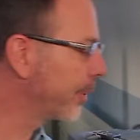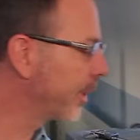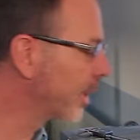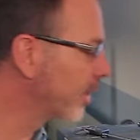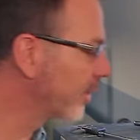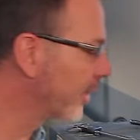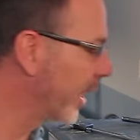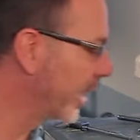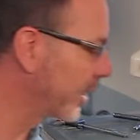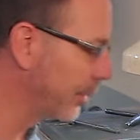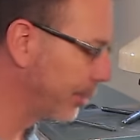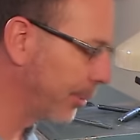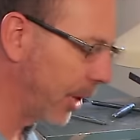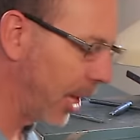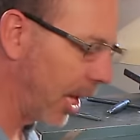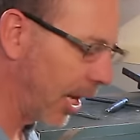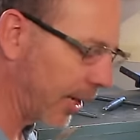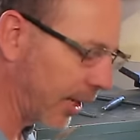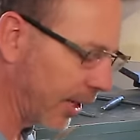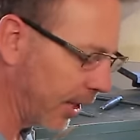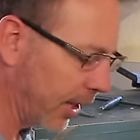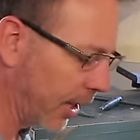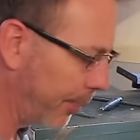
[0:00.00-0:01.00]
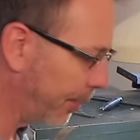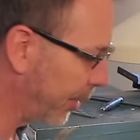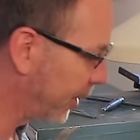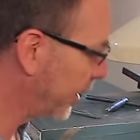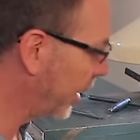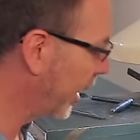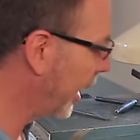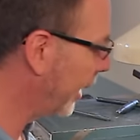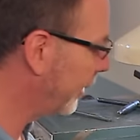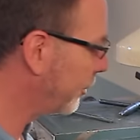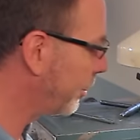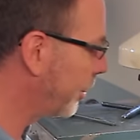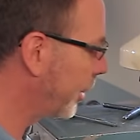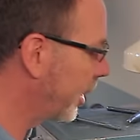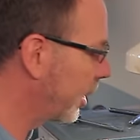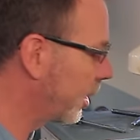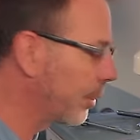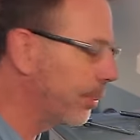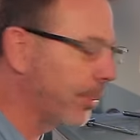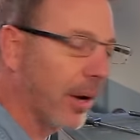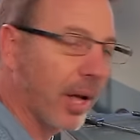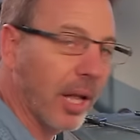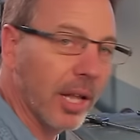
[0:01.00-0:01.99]
been around the block a couple times, but
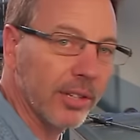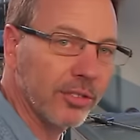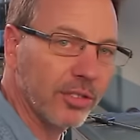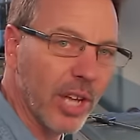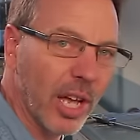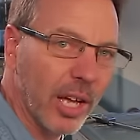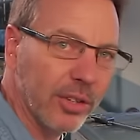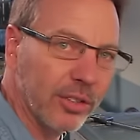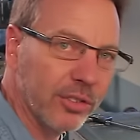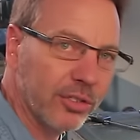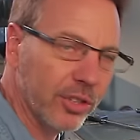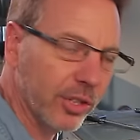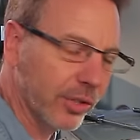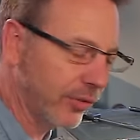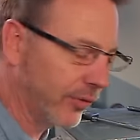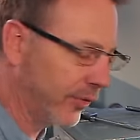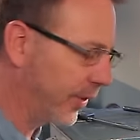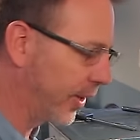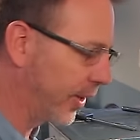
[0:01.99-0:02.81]
it'll polish out just